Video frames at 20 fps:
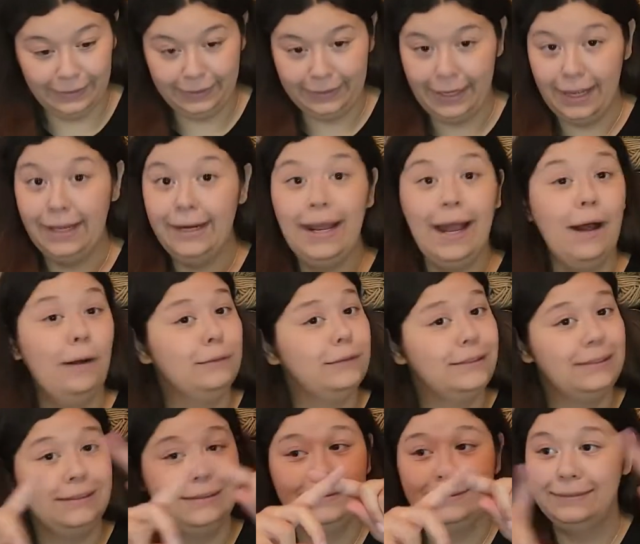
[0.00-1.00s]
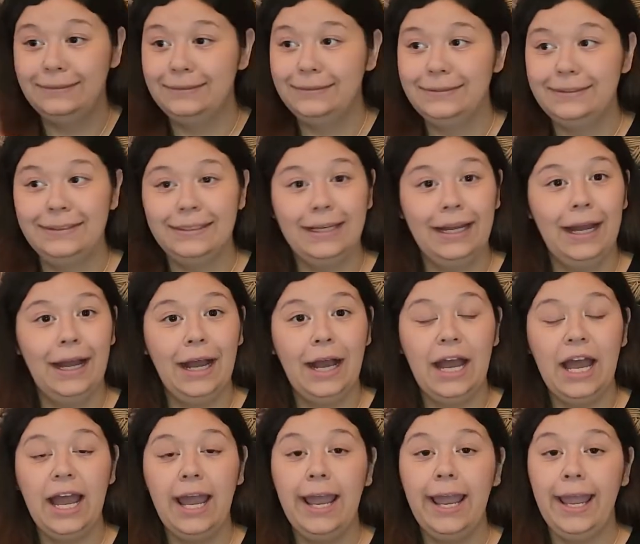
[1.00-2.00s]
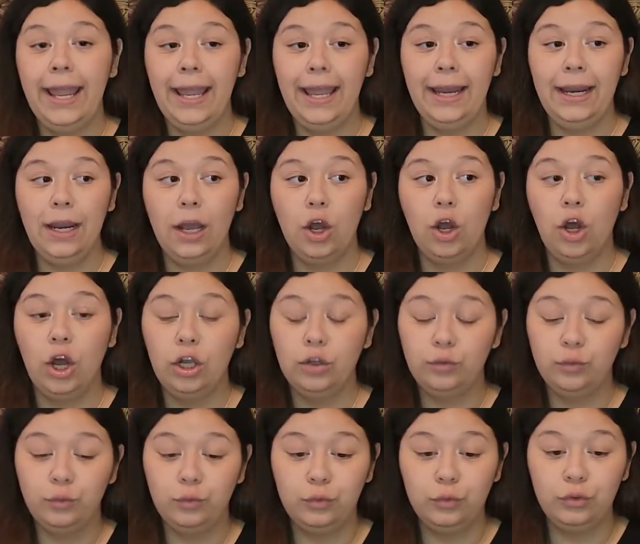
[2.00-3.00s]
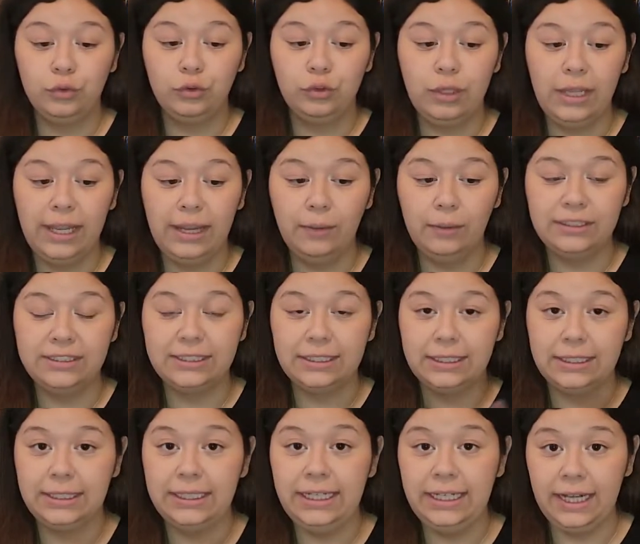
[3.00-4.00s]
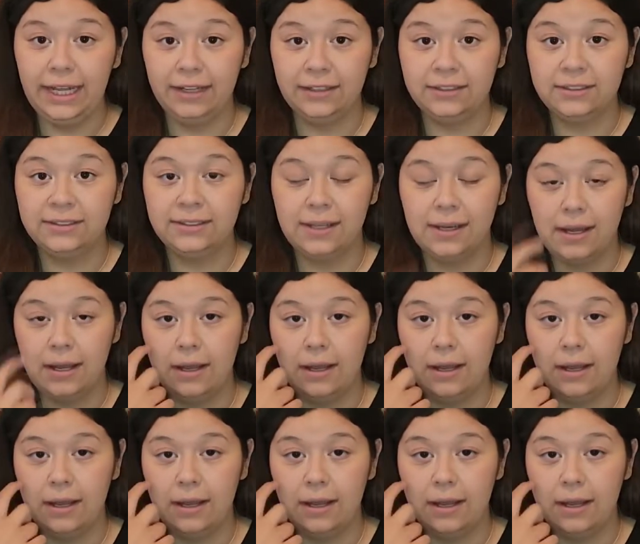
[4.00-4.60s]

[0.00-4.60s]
Cut out, and it was a Kleenex